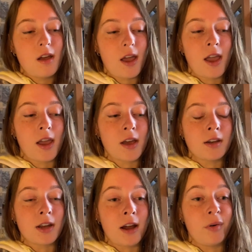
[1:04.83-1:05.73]

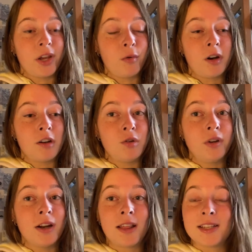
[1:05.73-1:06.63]
And I really want to do
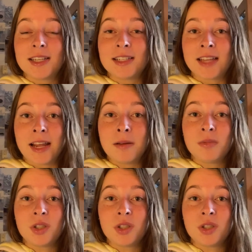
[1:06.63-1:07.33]
good on this exam,